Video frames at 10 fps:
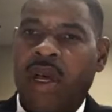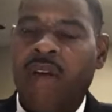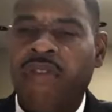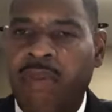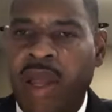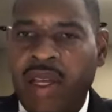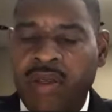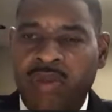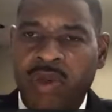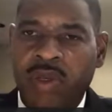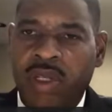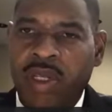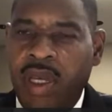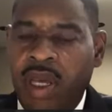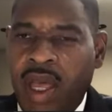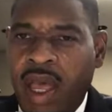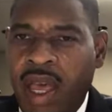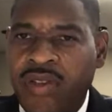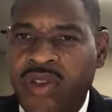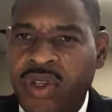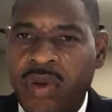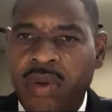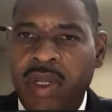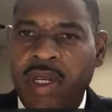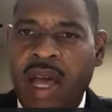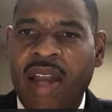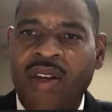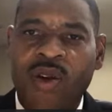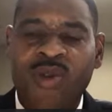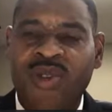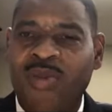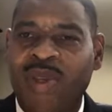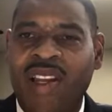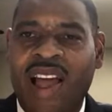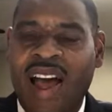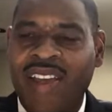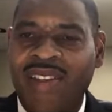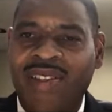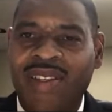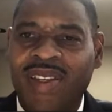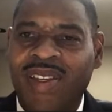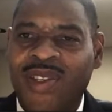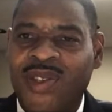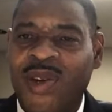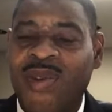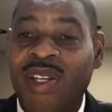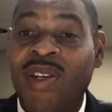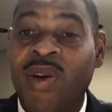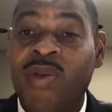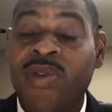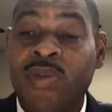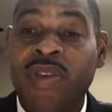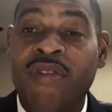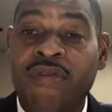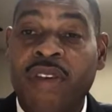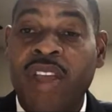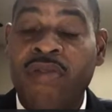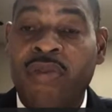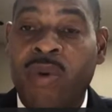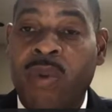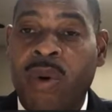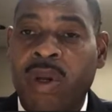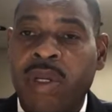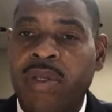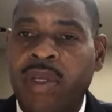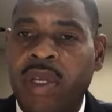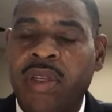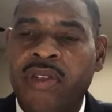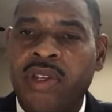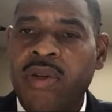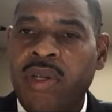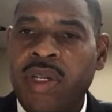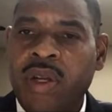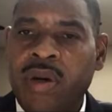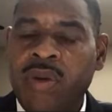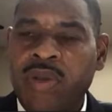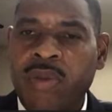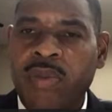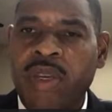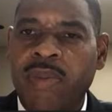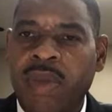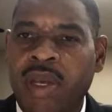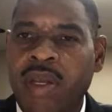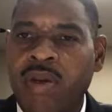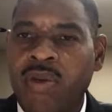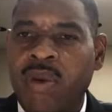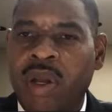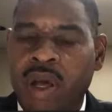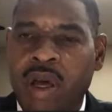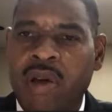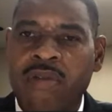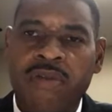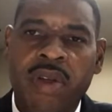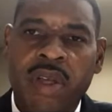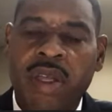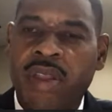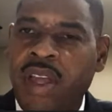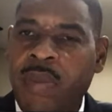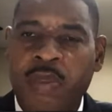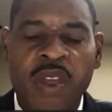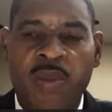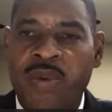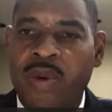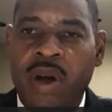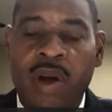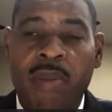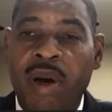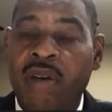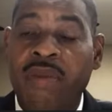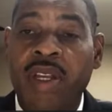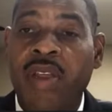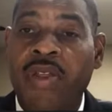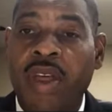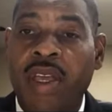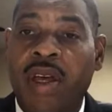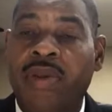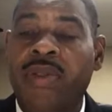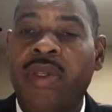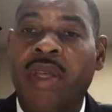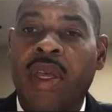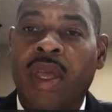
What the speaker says: of the Black community, and certainly not known to be liars, certainly known to be faithful warners, certainly known to be men who love their people above anything else.